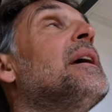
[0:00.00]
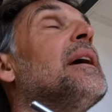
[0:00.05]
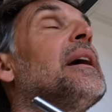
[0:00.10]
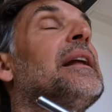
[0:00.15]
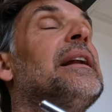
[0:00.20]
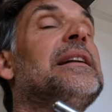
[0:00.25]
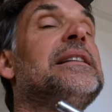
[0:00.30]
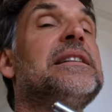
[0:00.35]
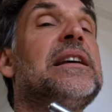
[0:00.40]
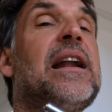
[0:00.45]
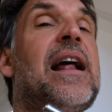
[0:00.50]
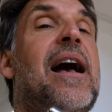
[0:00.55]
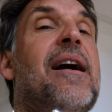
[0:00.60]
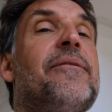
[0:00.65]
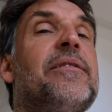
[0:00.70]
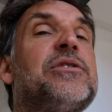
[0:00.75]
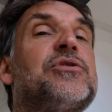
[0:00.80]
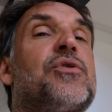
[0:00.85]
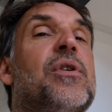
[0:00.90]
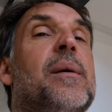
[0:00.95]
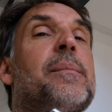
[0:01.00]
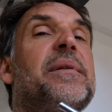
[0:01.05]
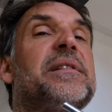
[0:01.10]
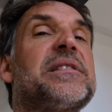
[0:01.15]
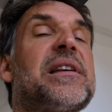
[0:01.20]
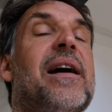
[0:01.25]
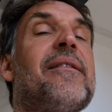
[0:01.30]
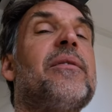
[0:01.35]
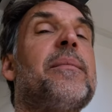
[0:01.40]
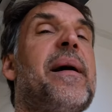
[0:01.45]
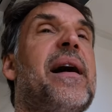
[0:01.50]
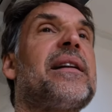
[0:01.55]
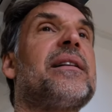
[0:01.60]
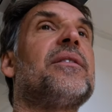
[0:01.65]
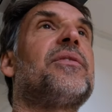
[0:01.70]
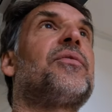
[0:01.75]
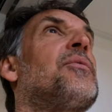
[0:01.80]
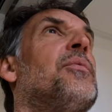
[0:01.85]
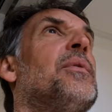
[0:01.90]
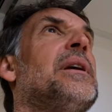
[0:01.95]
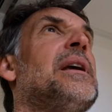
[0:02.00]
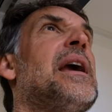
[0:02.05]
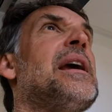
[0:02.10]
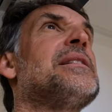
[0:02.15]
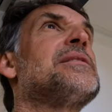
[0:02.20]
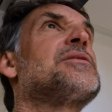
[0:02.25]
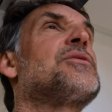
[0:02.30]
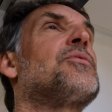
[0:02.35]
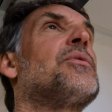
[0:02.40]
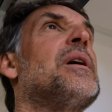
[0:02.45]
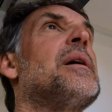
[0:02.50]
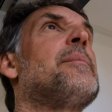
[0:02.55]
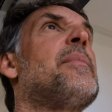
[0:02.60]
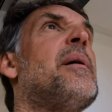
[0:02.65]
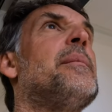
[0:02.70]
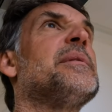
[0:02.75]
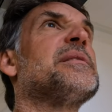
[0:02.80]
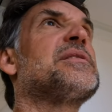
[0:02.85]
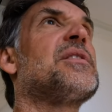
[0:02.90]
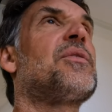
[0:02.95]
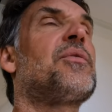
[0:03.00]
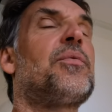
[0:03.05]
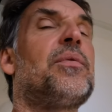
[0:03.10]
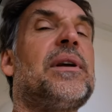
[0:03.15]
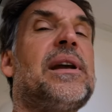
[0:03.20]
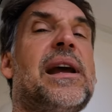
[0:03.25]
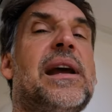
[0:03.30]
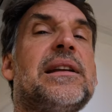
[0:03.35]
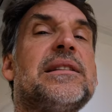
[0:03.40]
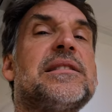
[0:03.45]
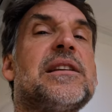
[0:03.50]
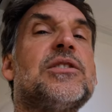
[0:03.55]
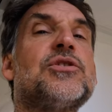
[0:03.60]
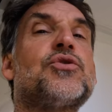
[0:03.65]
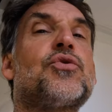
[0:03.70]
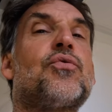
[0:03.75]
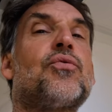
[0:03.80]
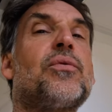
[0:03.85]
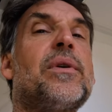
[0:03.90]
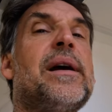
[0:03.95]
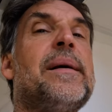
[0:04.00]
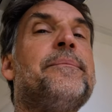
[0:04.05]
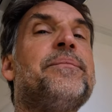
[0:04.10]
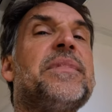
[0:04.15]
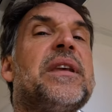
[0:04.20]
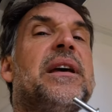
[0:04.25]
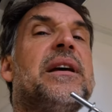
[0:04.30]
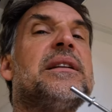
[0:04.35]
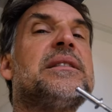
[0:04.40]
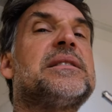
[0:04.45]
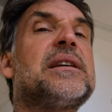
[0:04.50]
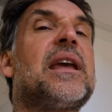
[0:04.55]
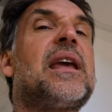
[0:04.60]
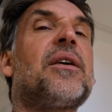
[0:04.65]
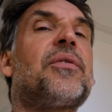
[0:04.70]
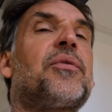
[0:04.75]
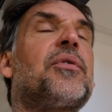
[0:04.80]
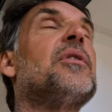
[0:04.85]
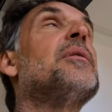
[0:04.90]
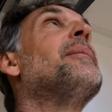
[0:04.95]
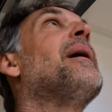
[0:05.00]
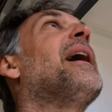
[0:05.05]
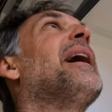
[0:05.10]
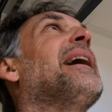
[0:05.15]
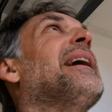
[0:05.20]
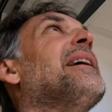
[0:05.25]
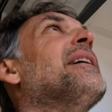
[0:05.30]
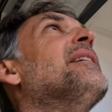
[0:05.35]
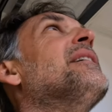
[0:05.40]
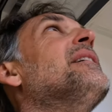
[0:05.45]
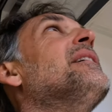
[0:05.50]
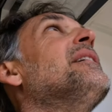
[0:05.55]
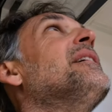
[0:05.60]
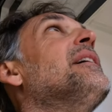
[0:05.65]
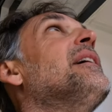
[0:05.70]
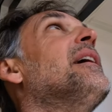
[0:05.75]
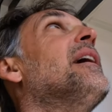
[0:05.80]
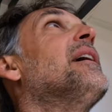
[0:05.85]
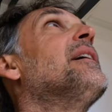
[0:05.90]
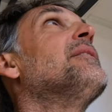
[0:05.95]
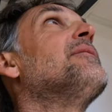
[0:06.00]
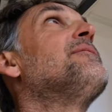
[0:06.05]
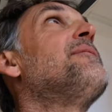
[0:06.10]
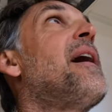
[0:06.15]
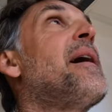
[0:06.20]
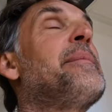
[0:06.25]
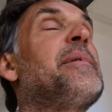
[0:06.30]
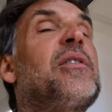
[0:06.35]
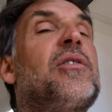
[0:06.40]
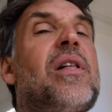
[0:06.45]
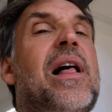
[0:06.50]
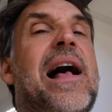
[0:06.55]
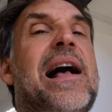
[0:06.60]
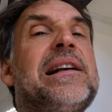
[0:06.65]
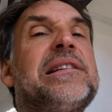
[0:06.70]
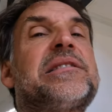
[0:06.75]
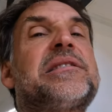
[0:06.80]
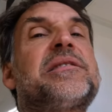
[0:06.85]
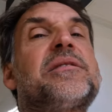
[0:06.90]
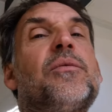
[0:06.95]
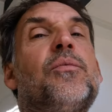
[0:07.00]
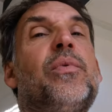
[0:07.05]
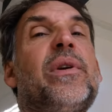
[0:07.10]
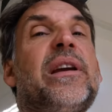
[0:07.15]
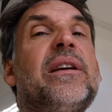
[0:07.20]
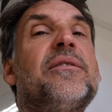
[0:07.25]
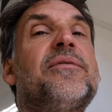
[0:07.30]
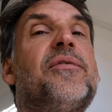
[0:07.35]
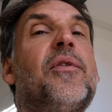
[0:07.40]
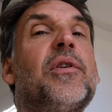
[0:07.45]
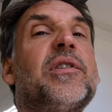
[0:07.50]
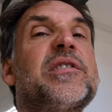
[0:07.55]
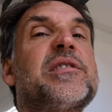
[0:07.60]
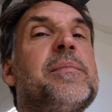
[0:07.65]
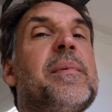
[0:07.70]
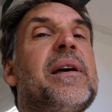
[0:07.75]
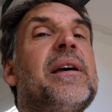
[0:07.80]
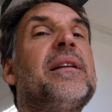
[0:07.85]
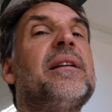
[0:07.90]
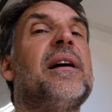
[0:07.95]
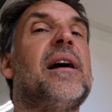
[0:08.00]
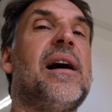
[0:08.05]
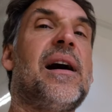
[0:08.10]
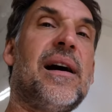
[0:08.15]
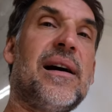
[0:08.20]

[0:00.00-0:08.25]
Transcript: And I did a half-inch grip because I have about a 3/8 grip, almost a 3/8 inch grip, to get through my fiberglass reinforcement